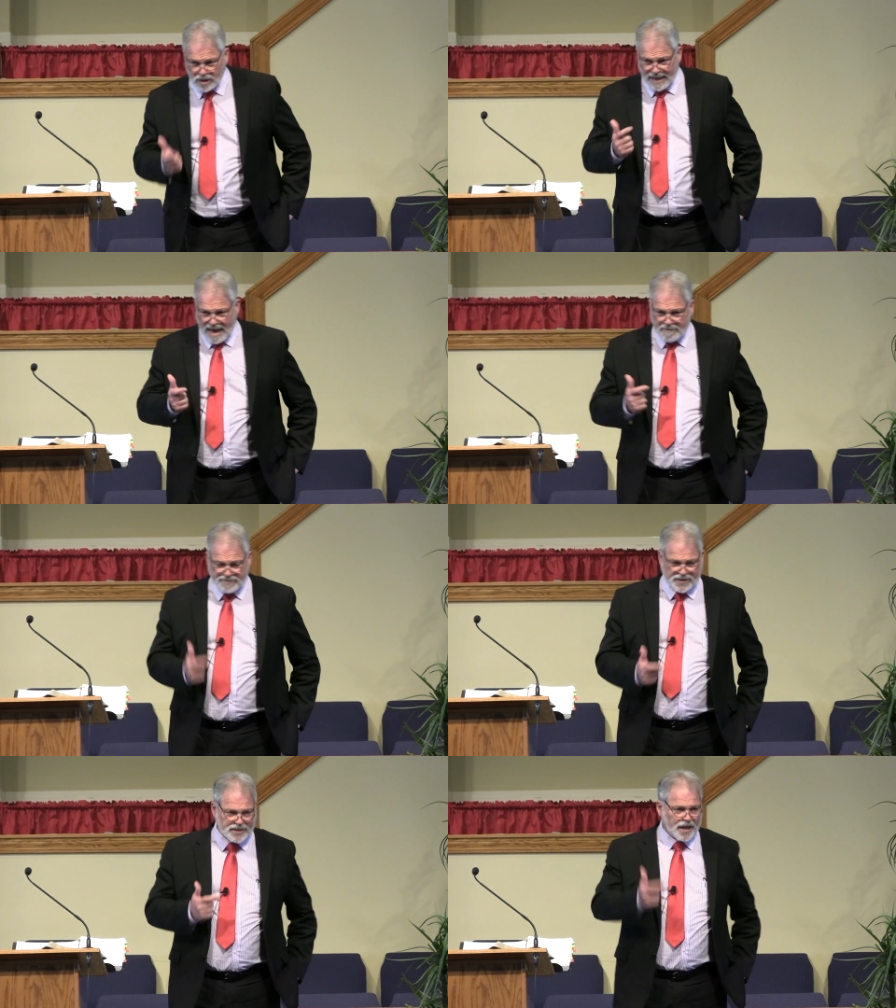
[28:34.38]

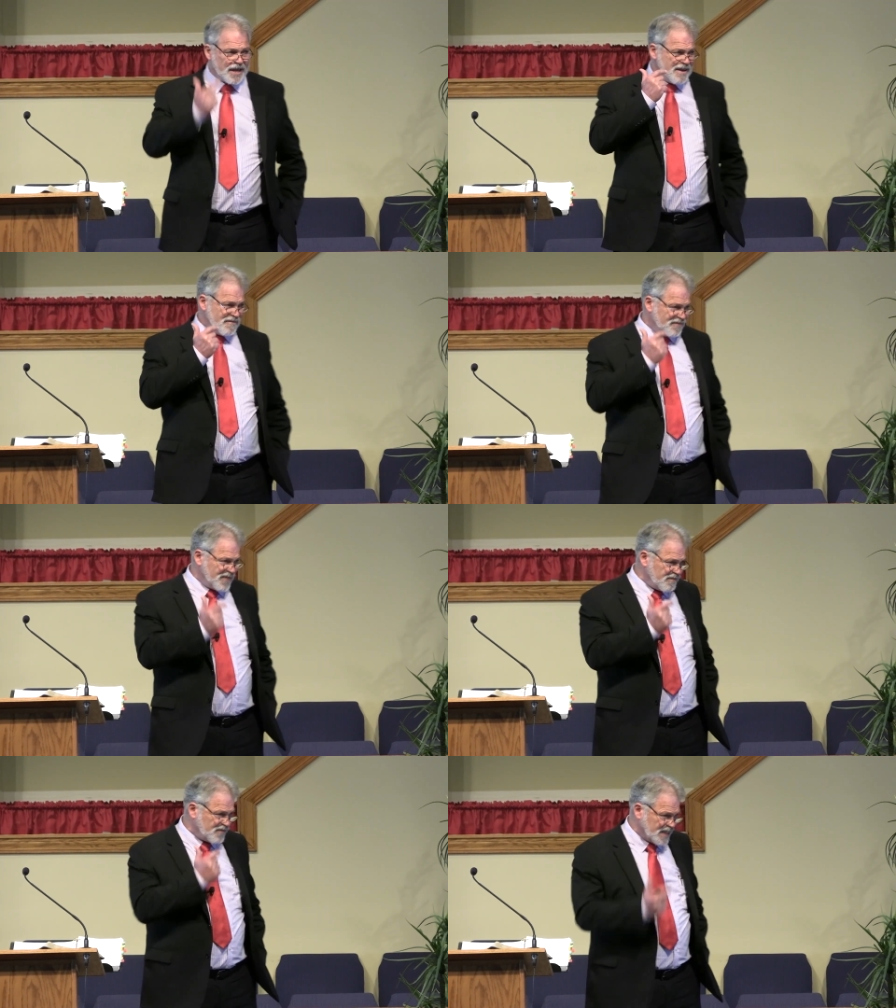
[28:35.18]
laughs
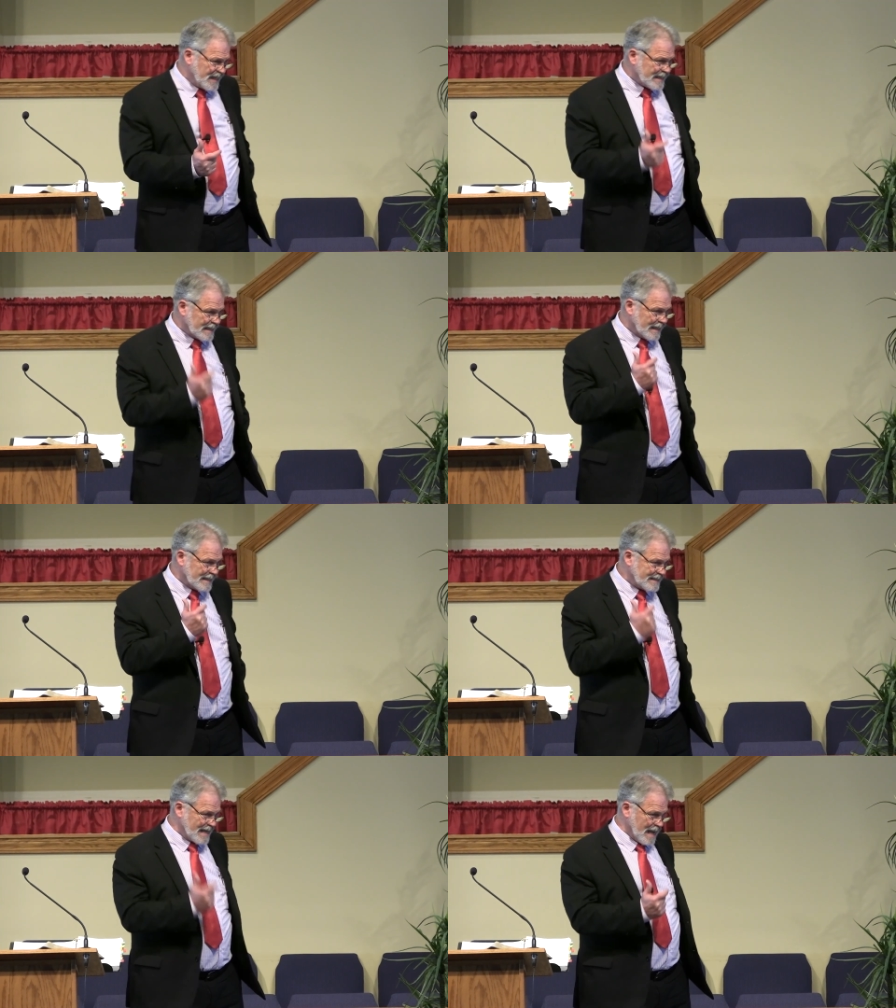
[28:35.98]
15
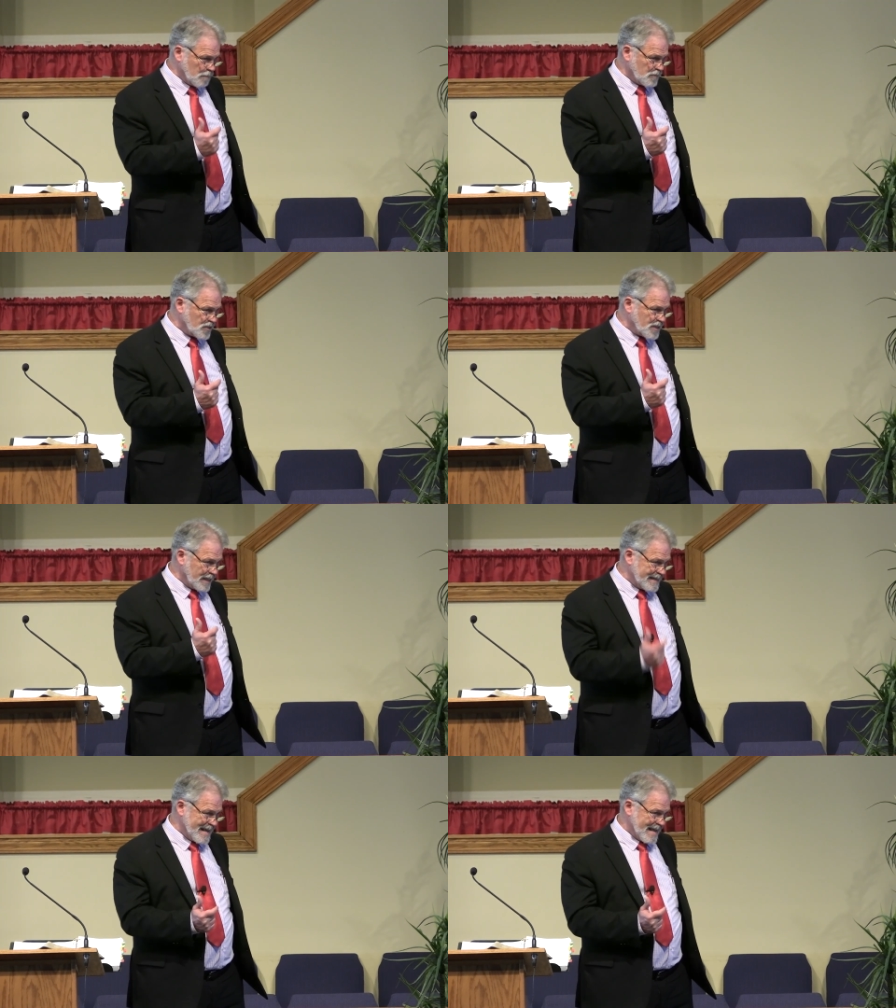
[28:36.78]
times
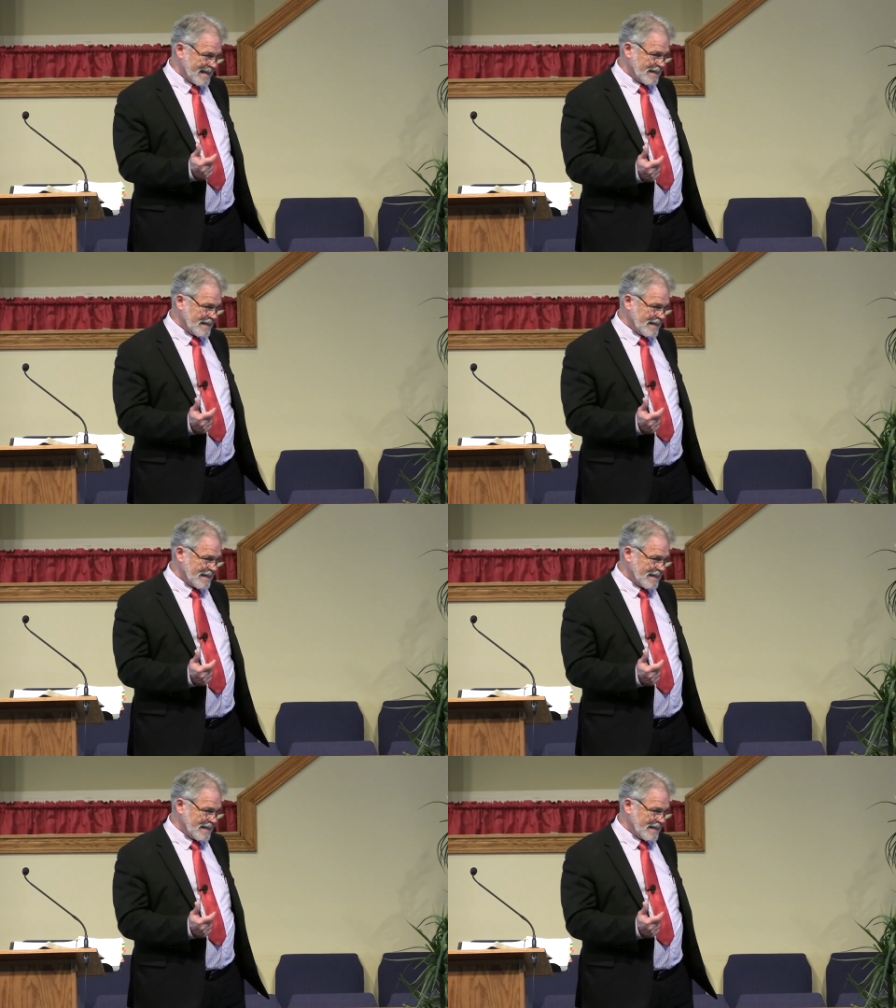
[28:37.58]
a day.